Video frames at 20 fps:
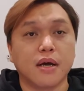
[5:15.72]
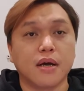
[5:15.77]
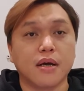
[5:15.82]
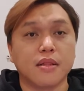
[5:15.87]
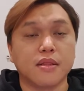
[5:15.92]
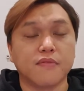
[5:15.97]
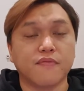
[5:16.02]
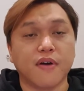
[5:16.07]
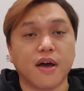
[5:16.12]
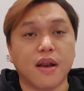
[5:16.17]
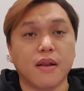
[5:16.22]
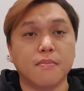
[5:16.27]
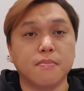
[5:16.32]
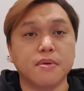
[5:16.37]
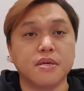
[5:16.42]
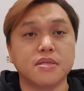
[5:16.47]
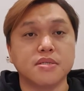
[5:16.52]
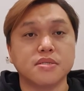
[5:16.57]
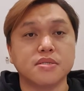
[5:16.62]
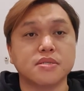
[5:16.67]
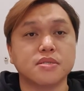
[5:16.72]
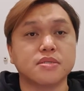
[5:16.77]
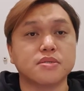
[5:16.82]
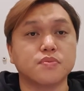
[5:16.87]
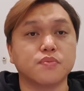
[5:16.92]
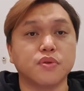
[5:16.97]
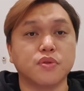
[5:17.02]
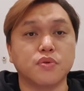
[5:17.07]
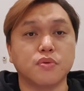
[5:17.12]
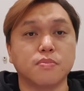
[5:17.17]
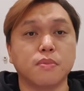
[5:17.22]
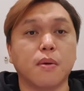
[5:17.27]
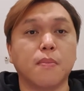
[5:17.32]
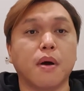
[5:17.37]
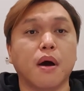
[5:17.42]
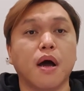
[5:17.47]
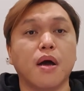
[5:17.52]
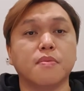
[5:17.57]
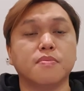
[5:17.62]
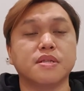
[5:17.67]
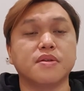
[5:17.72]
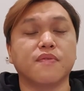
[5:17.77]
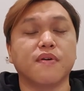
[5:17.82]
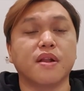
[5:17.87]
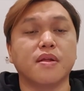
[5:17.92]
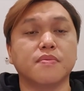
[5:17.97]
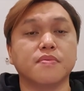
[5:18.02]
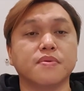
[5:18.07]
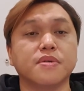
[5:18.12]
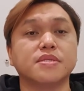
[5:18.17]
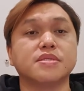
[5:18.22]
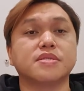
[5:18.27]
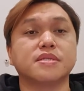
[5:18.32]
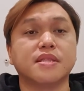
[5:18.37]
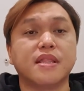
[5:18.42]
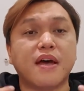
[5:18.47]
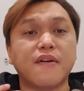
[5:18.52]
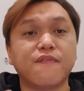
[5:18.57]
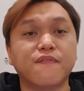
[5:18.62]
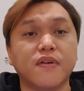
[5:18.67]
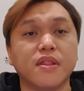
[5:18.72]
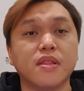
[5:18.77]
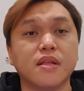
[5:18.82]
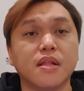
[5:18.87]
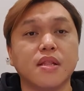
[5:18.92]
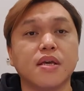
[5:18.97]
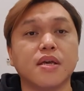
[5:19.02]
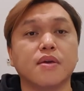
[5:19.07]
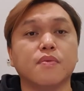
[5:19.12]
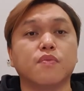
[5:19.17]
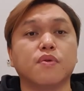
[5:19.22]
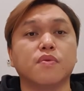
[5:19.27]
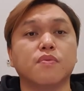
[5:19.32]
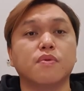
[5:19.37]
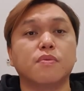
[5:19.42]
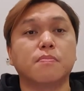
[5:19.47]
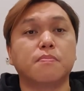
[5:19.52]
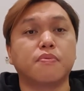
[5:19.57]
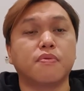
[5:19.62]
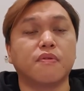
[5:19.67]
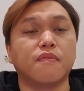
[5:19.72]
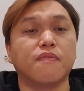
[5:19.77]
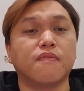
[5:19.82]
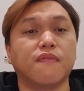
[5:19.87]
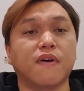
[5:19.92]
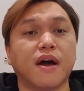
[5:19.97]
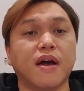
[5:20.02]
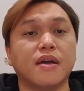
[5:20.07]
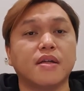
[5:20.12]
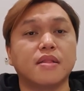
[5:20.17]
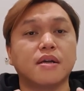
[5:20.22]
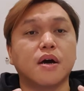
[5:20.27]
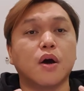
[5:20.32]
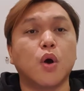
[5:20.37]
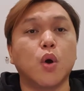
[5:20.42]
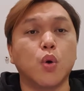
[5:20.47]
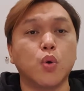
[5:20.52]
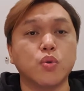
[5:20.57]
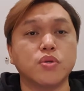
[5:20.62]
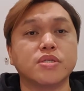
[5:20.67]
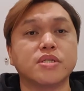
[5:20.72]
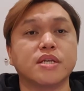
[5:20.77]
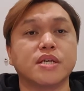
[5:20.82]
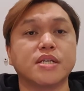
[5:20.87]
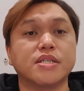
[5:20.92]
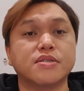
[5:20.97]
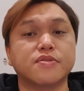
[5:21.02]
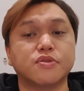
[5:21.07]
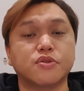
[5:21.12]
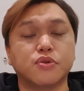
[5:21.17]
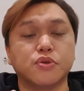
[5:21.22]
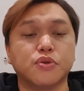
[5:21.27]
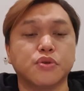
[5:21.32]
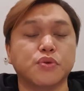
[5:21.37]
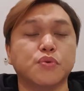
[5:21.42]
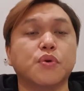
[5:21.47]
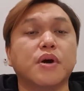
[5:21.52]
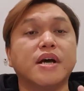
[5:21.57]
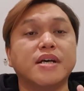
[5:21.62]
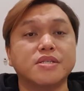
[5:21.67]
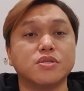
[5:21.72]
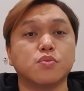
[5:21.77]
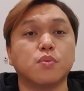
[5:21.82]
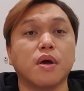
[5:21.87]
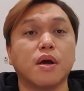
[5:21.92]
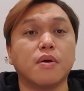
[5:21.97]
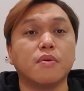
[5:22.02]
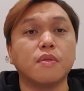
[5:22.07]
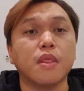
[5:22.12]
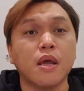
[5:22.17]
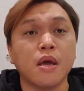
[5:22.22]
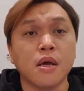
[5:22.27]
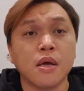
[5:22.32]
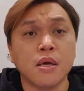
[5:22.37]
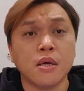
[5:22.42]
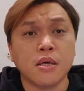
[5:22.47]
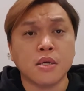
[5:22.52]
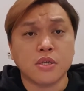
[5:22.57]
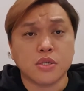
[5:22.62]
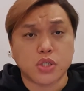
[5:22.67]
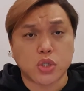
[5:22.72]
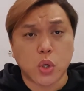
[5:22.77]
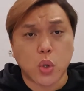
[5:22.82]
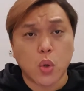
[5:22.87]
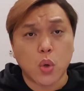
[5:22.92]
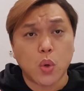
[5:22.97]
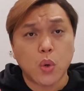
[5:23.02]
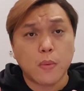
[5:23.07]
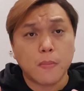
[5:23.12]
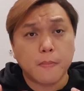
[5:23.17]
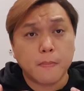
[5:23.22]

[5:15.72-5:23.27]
developments, we do mobile app developments. Definitely we will provide the hostings to you as well. So